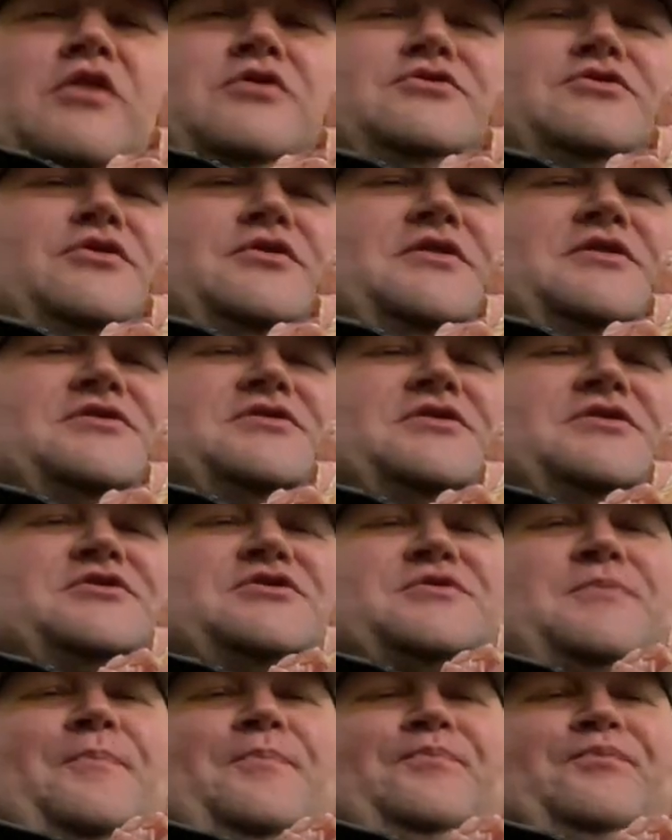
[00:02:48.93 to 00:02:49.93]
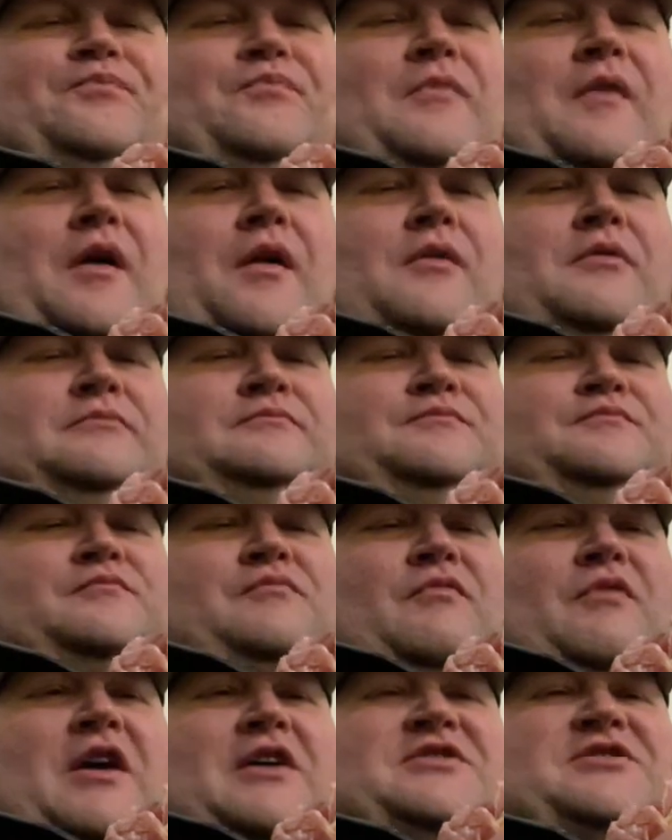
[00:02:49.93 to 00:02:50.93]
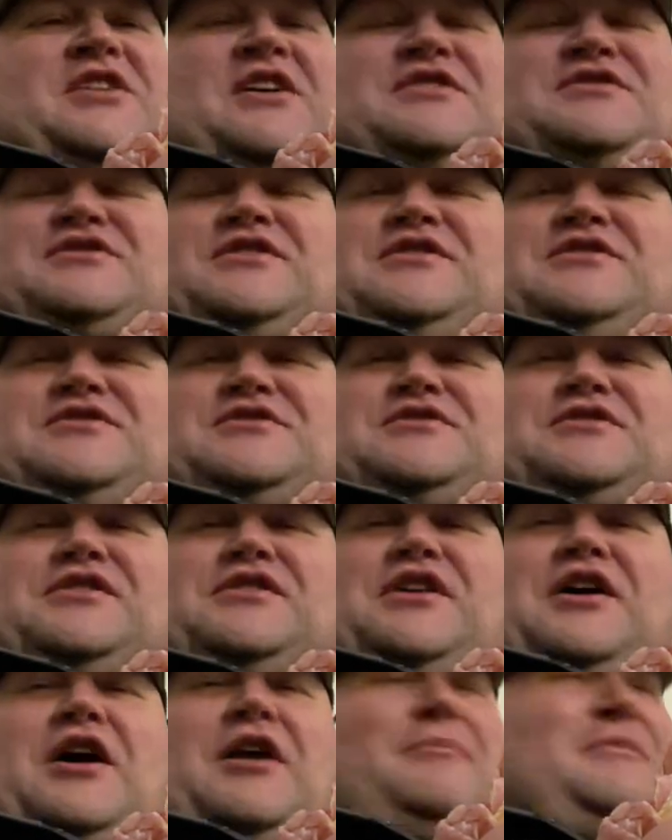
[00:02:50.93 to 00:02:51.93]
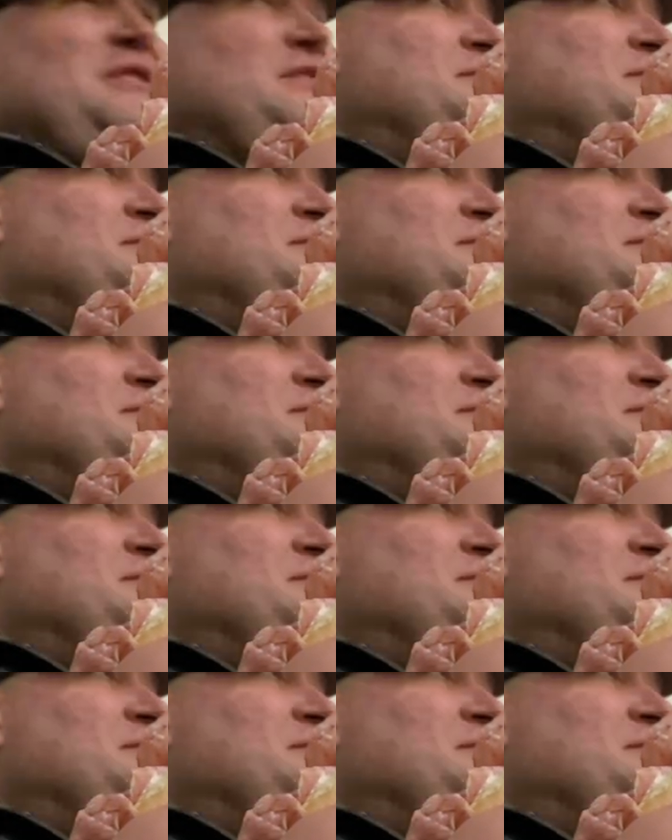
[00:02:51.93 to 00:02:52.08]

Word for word: So this is a Tuscan salami